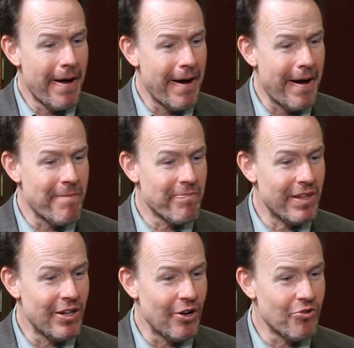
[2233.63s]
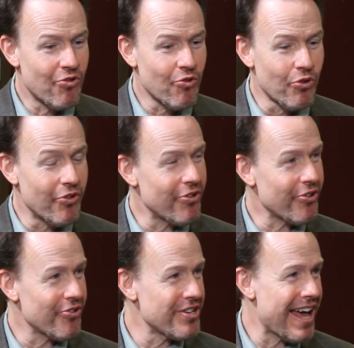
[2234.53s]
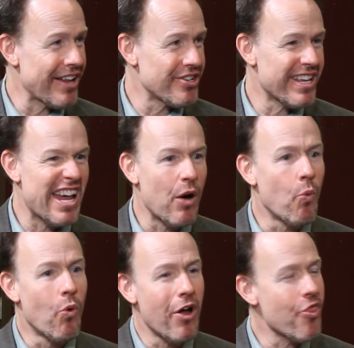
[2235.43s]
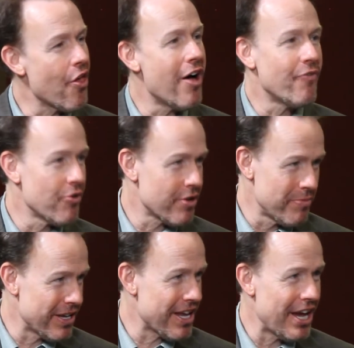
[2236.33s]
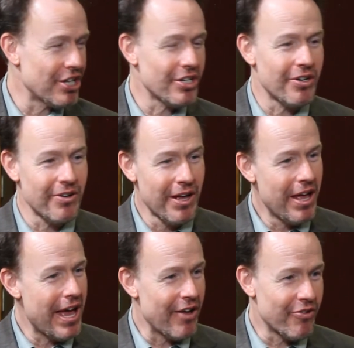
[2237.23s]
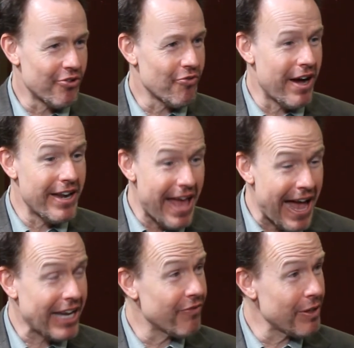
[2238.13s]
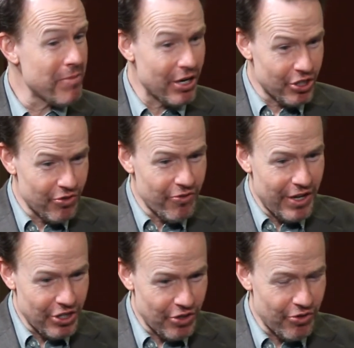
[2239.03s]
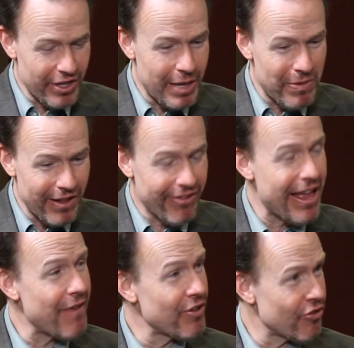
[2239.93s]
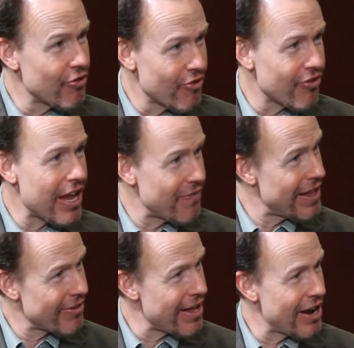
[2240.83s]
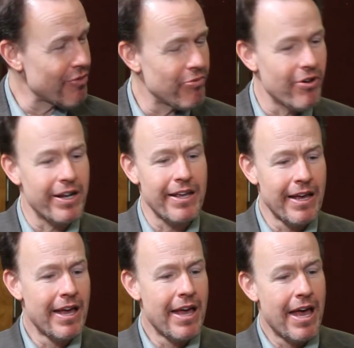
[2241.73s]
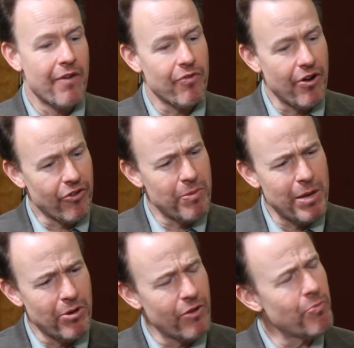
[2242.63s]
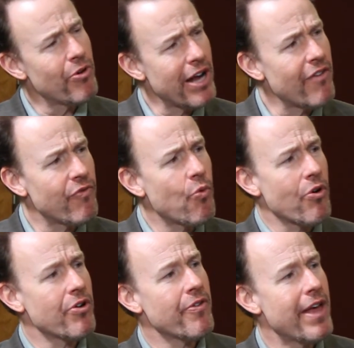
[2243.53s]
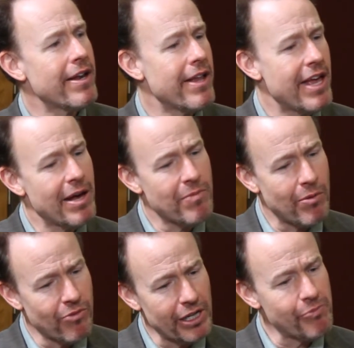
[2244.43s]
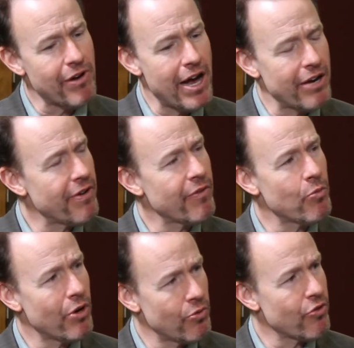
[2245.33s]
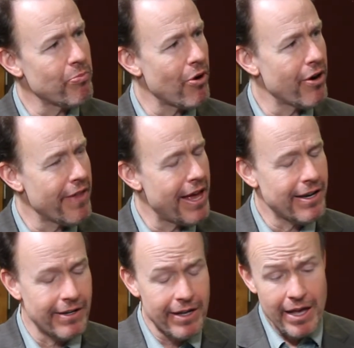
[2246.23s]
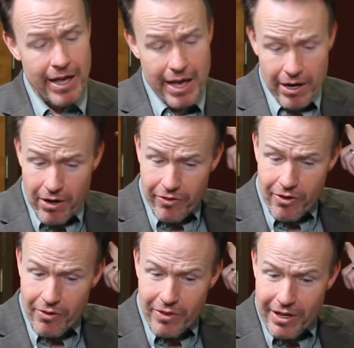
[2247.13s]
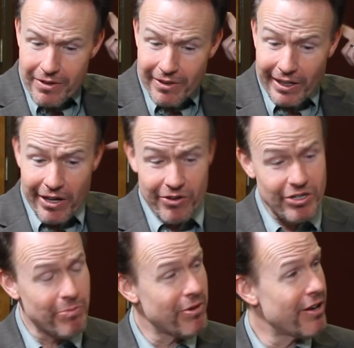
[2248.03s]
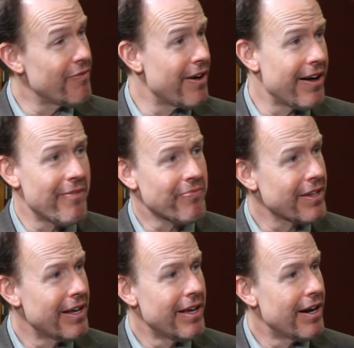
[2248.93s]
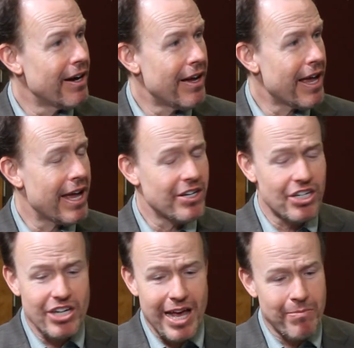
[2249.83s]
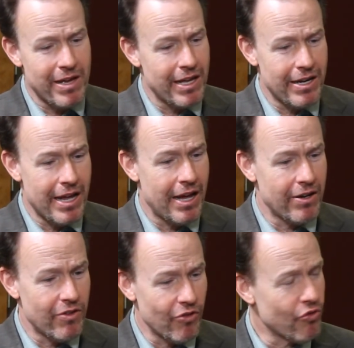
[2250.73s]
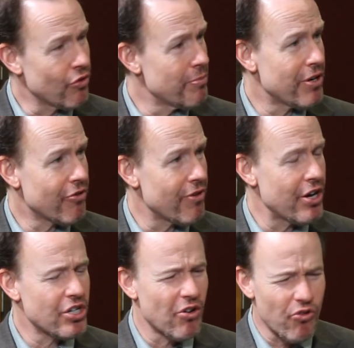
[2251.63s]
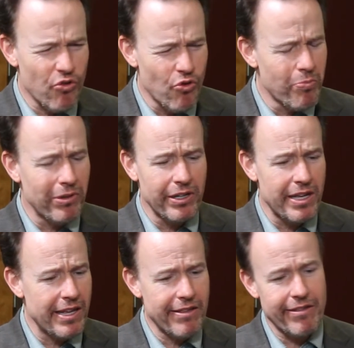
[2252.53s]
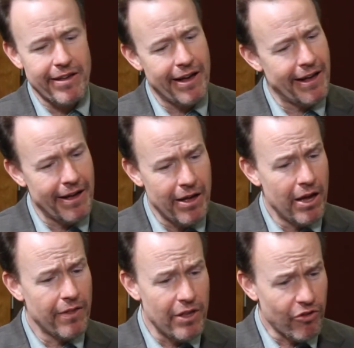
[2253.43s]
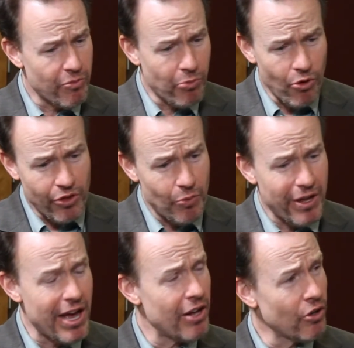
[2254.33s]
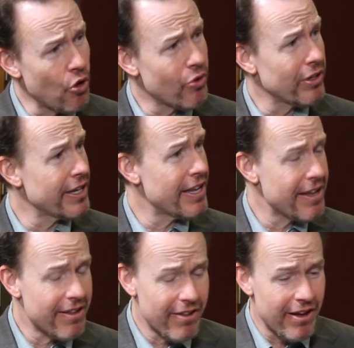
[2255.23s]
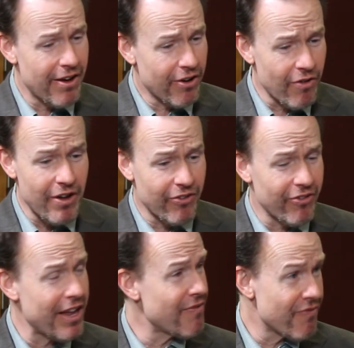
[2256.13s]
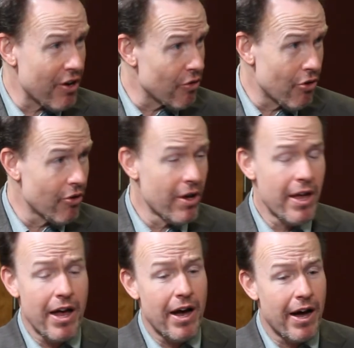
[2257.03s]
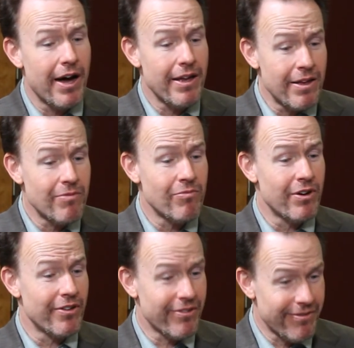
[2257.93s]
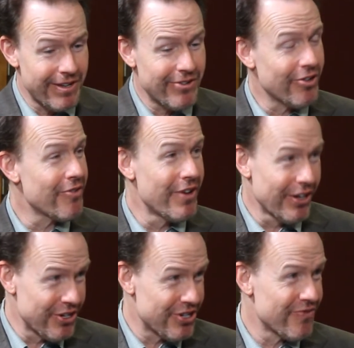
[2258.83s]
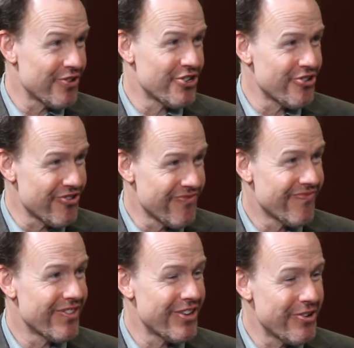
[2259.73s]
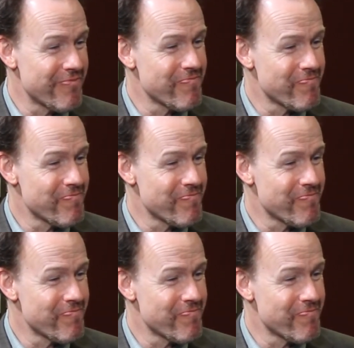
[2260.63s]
school districts are challenged to get out one thoughtful communication as you're trying to actively make sure that you're keeping staff and students safe. That's the highest priority. And for us to be able to put out 4 during that day, I'm really proud of everyone who was a part of that. And also the leadership of Angie Chapman and the school administration, our school police, the support that we got locally across the state, federal. It took a village for sure. So